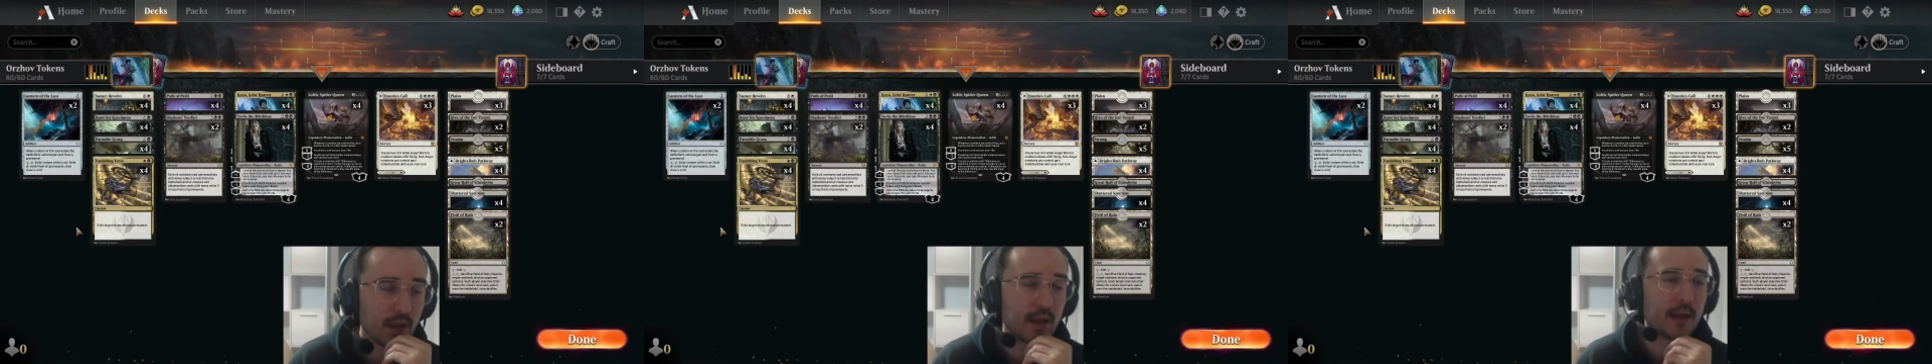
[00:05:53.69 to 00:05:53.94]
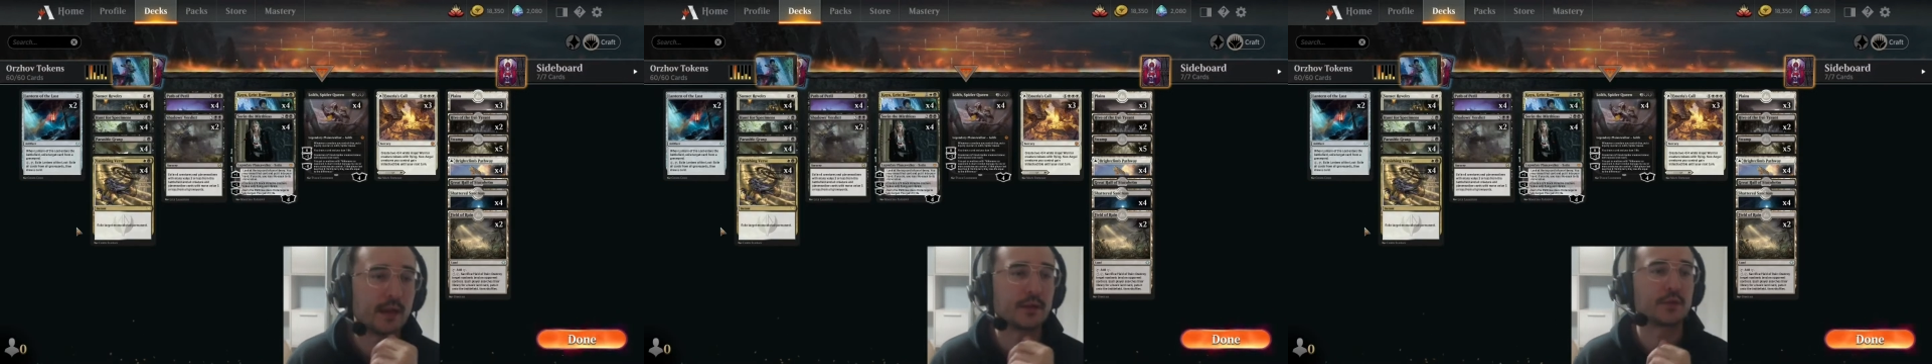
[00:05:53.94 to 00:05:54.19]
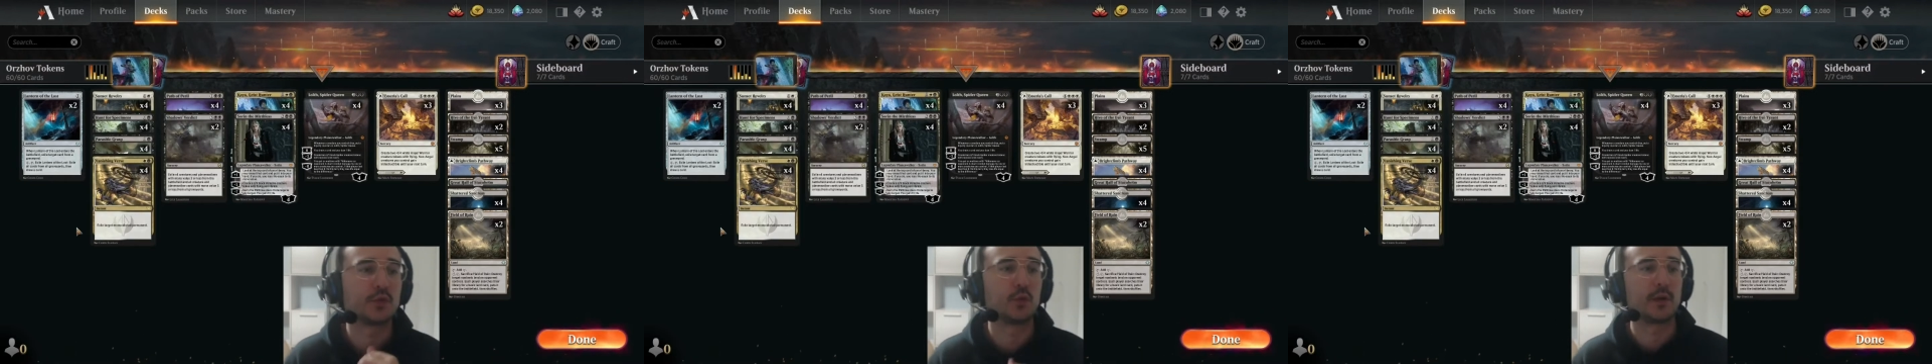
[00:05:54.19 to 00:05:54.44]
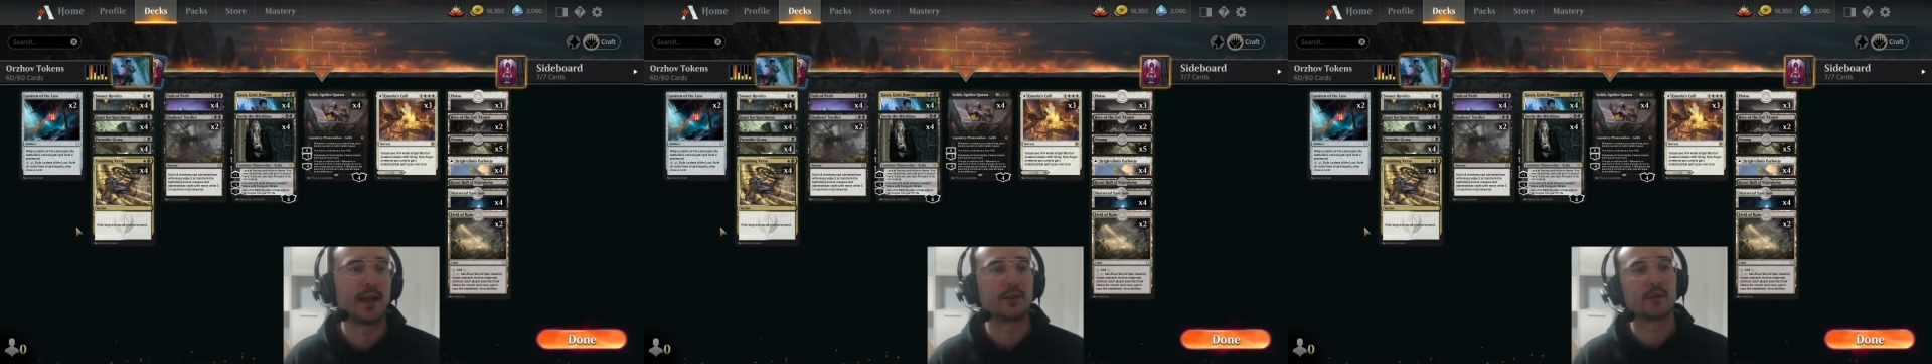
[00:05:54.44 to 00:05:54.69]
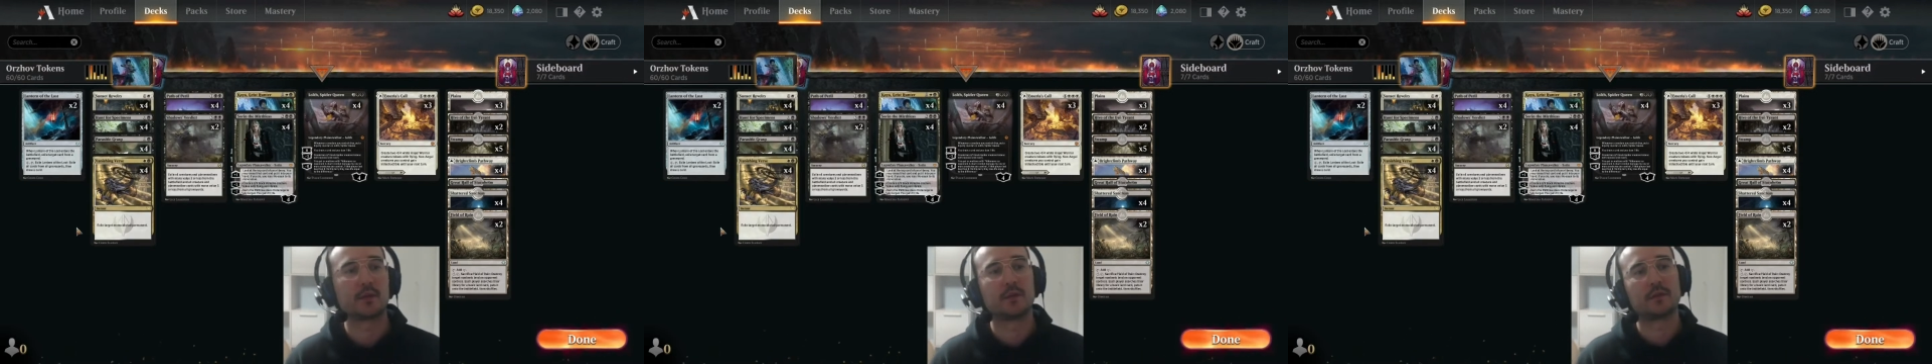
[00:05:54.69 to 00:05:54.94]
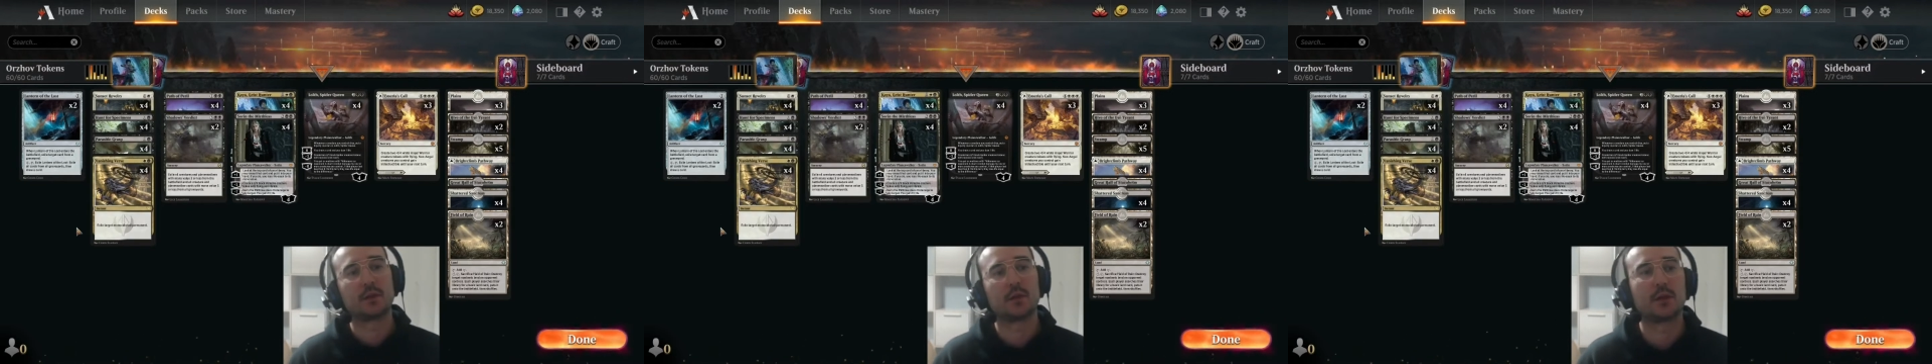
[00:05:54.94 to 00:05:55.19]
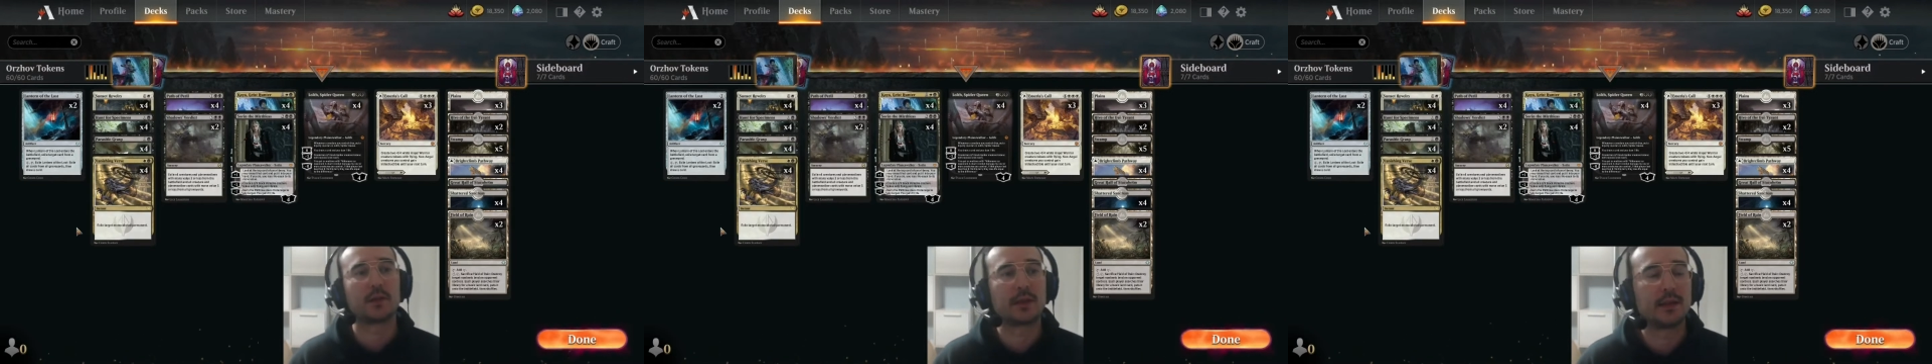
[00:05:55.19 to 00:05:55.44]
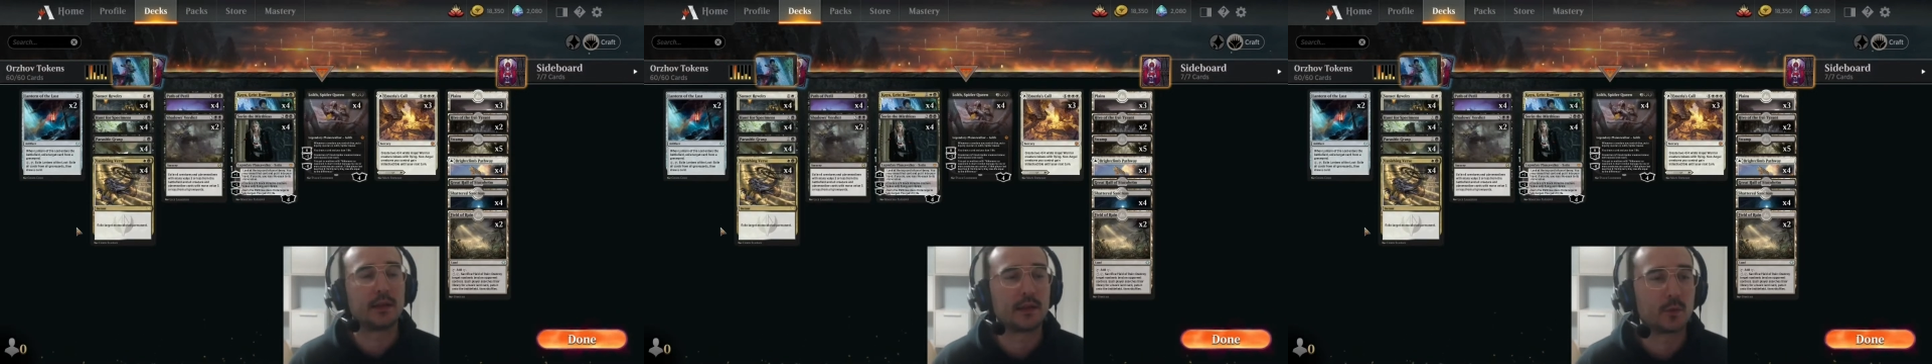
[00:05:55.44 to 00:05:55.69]
and 2 Lanterns of the Lost
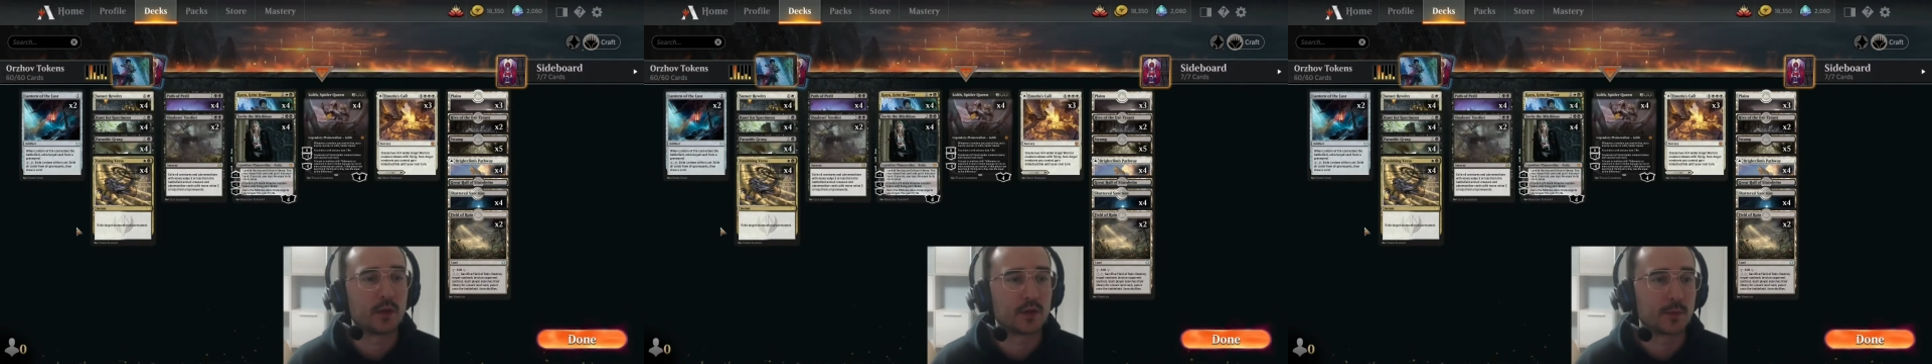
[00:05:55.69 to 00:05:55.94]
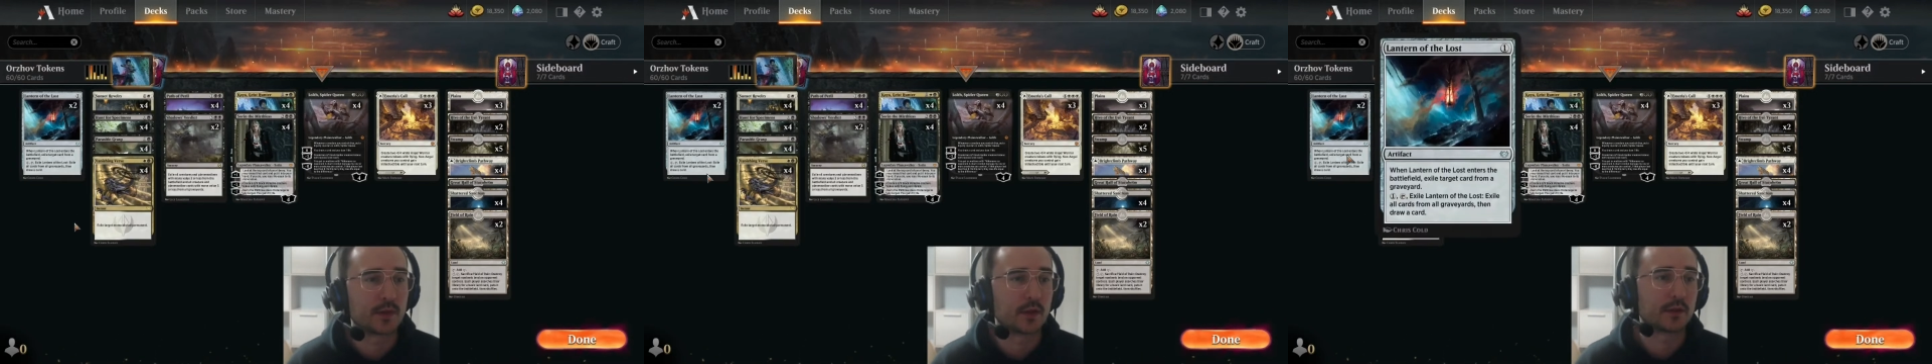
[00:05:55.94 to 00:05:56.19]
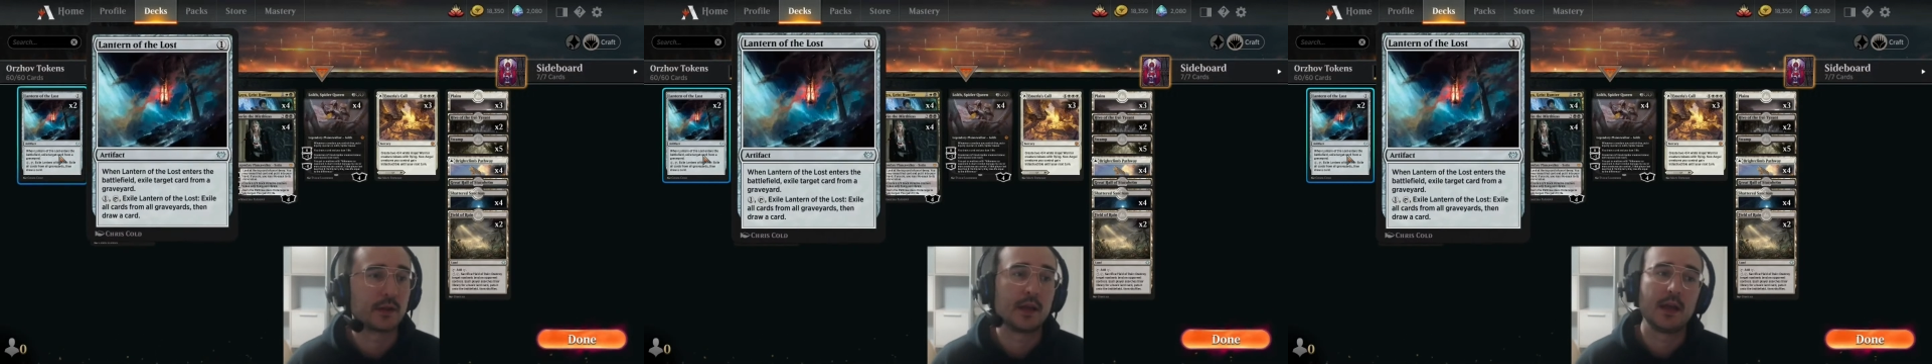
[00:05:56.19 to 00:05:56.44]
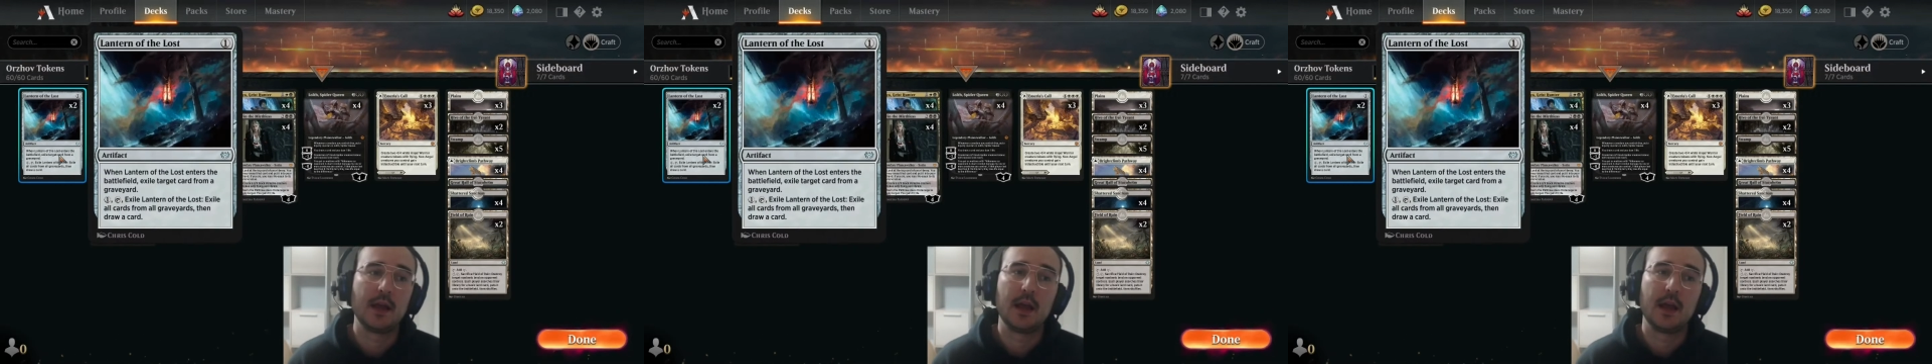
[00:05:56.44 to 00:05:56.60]
in the 1-drop slot.